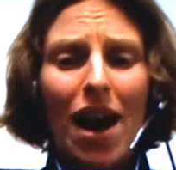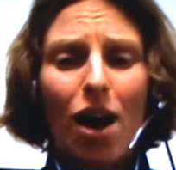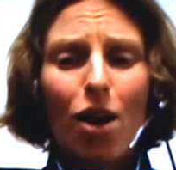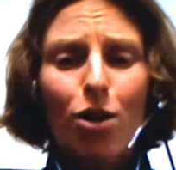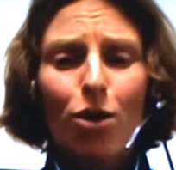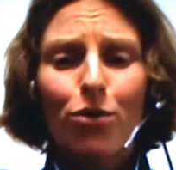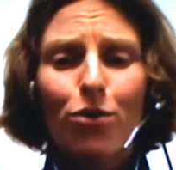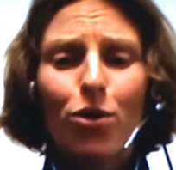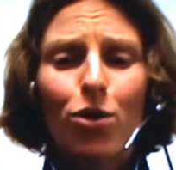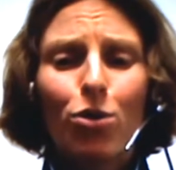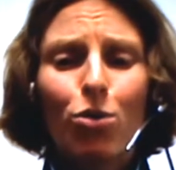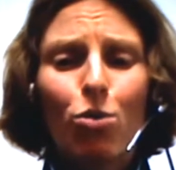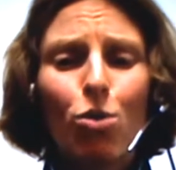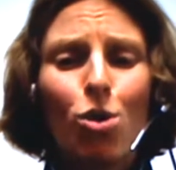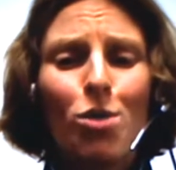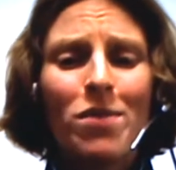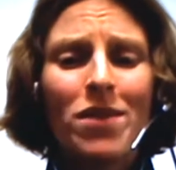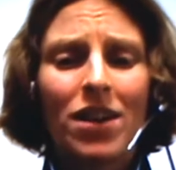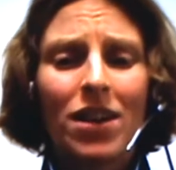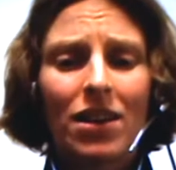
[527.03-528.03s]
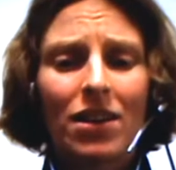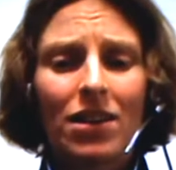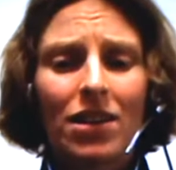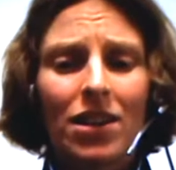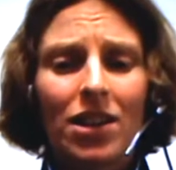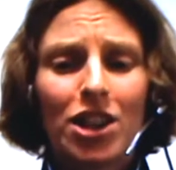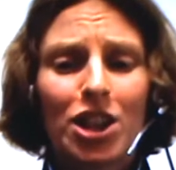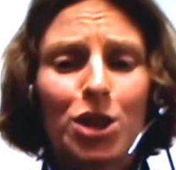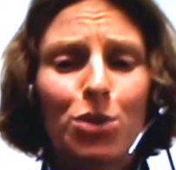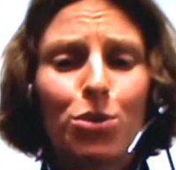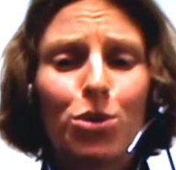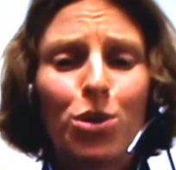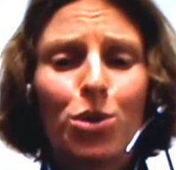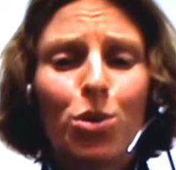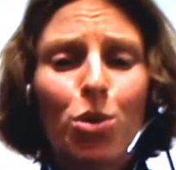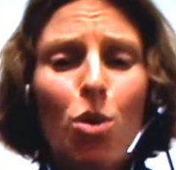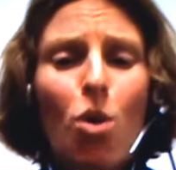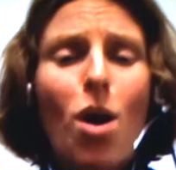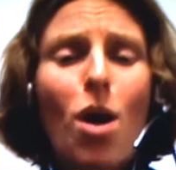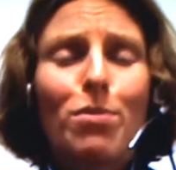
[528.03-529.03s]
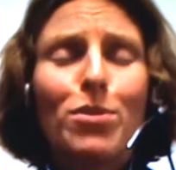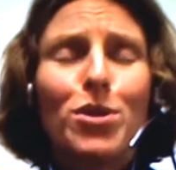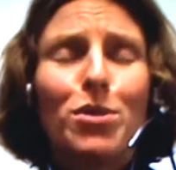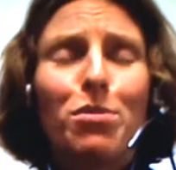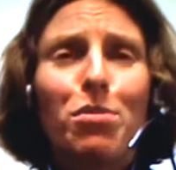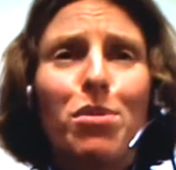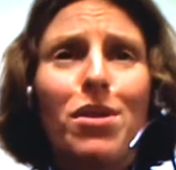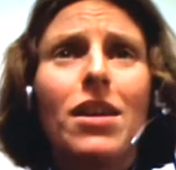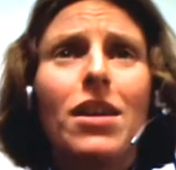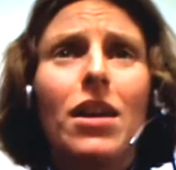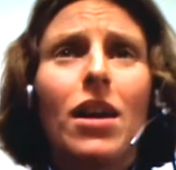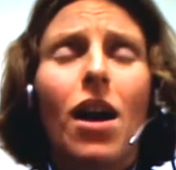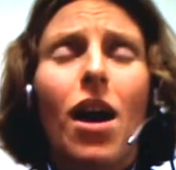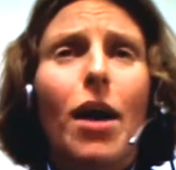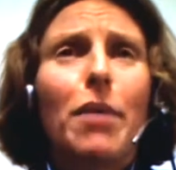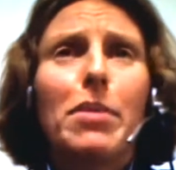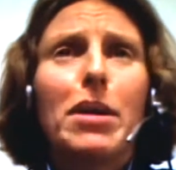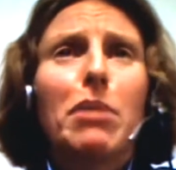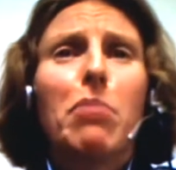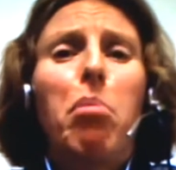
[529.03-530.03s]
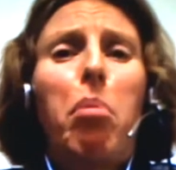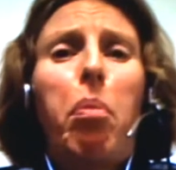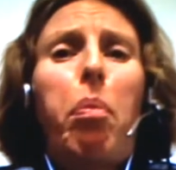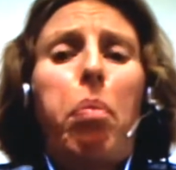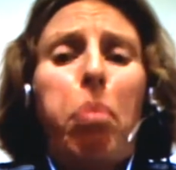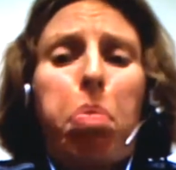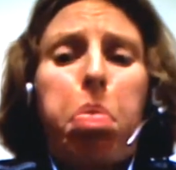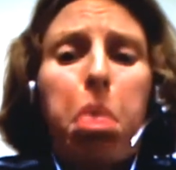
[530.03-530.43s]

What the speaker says: What a powerful woman she will grow up to be. I mean,